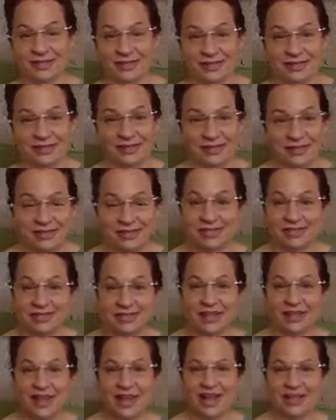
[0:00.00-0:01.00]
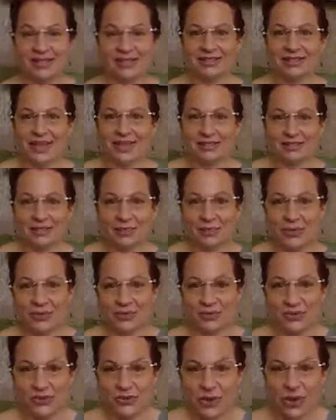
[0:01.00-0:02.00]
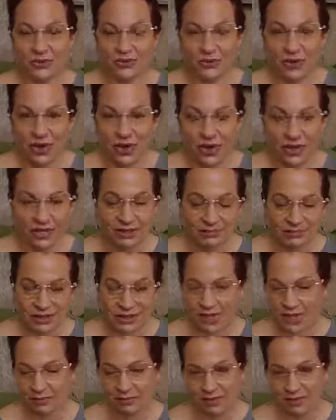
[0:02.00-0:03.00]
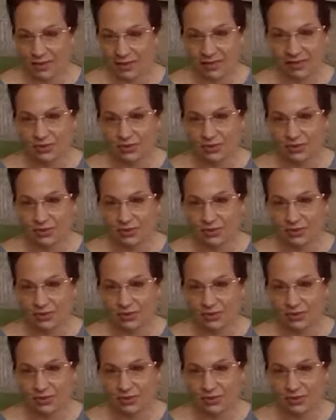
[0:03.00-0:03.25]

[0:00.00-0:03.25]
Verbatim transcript: to see because I can tell some of you have gone, but not many.